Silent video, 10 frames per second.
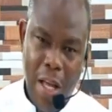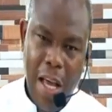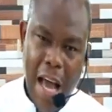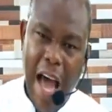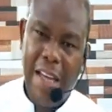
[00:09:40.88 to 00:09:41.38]

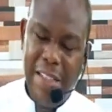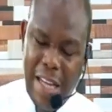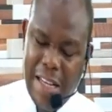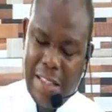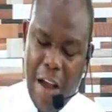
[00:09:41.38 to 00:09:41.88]
And
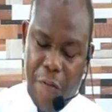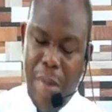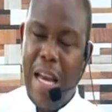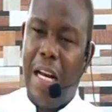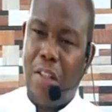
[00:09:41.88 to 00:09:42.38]
this has
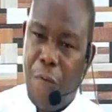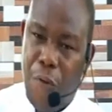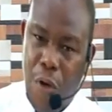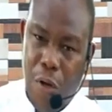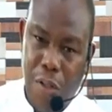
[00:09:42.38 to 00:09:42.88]
made a lot of
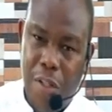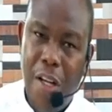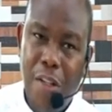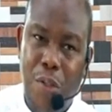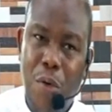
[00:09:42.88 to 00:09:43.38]
youth
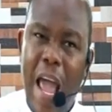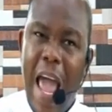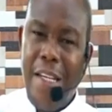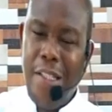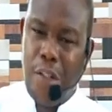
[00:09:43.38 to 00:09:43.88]
to
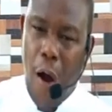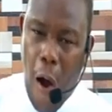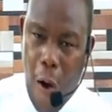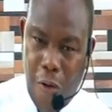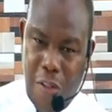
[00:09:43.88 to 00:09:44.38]

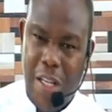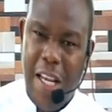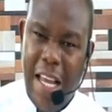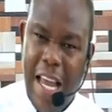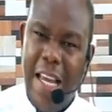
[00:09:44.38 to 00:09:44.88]
indulge
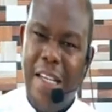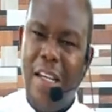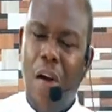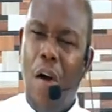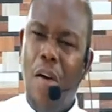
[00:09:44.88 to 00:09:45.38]

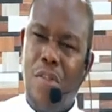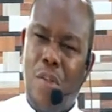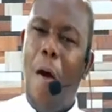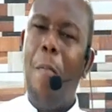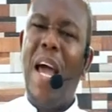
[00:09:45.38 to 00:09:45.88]
in
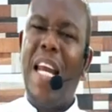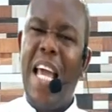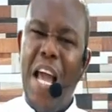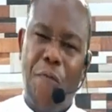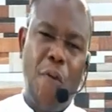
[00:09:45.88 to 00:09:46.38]
so many
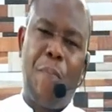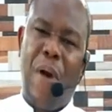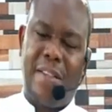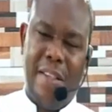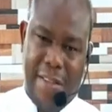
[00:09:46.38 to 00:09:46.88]
evil
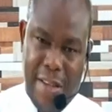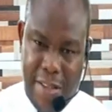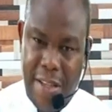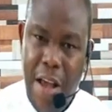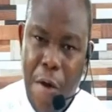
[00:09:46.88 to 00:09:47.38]

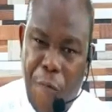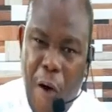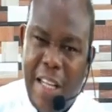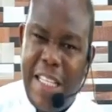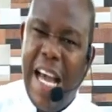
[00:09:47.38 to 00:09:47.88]
practices,
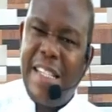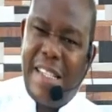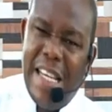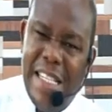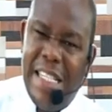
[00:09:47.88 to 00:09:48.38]

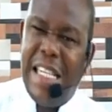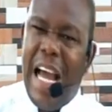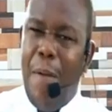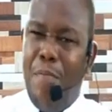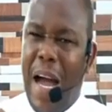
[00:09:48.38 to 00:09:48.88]
forgetting
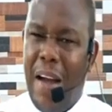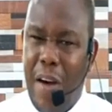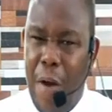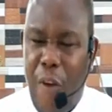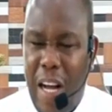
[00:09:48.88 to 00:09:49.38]
their
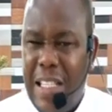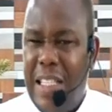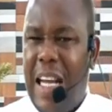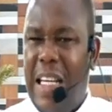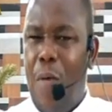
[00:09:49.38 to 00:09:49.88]
background,
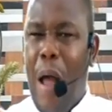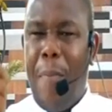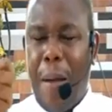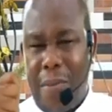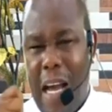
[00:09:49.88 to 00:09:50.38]
forgetting that they were
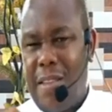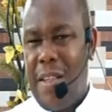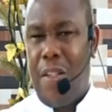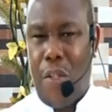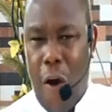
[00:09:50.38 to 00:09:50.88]
baptized
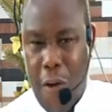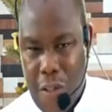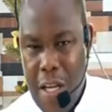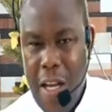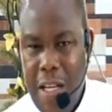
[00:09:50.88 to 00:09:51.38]
in the
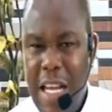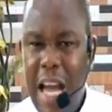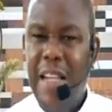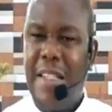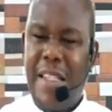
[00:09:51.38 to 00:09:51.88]
church. They
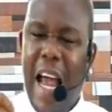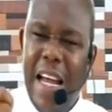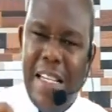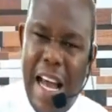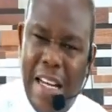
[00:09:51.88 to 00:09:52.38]

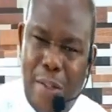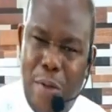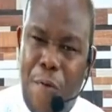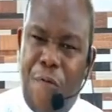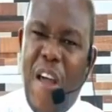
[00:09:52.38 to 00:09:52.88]
decided
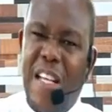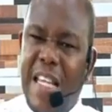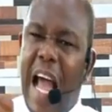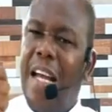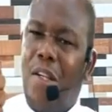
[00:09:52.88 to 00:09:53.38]
to
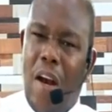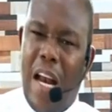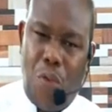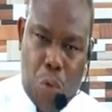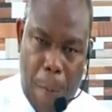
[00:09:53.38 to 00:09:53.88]
face
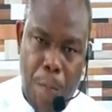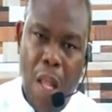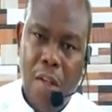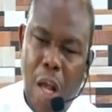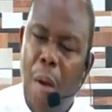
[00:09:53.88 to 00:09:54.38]
idolatry.
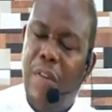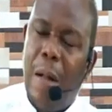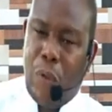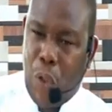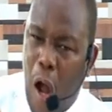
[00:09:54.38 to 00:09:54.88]
Some of
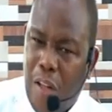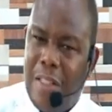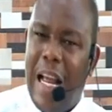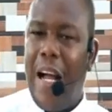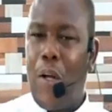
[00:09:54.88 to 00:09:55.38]
them thought
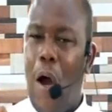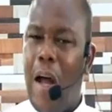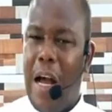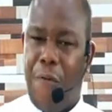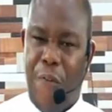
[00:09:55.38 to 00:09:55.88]
that
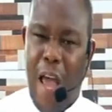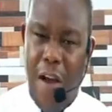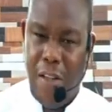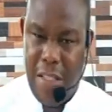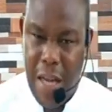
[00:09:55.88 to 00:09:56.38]
God had
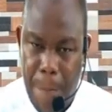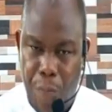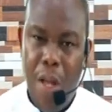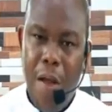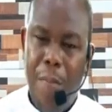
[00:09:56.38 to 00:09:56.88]
failed them.
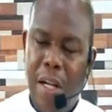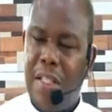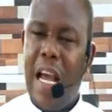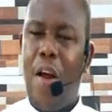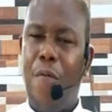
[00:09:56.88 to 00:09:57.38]
But
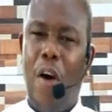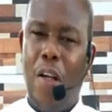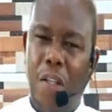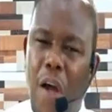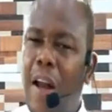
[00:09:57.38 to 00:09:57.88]
child of
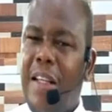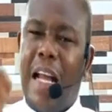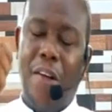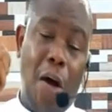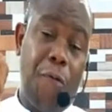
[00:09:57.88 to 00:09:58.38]
God, God
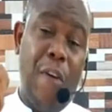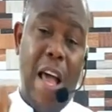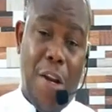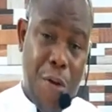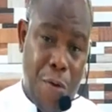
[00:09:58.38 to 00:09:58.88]
cannot
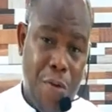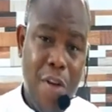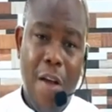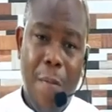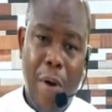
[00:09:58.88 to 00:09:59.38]
fail you.
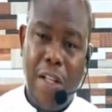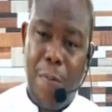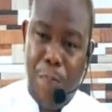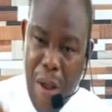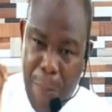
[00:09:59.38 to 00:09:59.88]

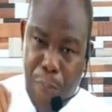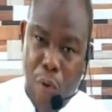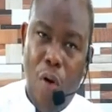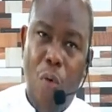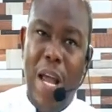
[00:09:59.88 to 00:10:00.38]
But
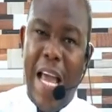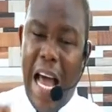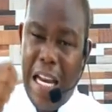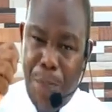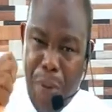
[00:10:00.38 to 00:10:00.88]
people, we
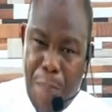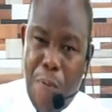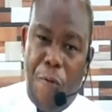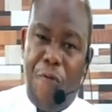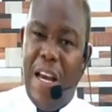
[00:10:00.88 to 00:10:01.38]
are the
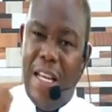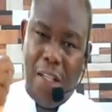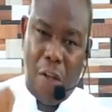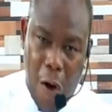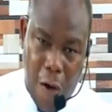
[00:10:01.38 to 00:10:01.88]
people
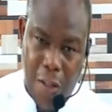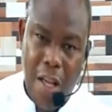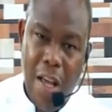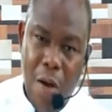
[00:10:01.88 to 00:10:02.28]
failing God.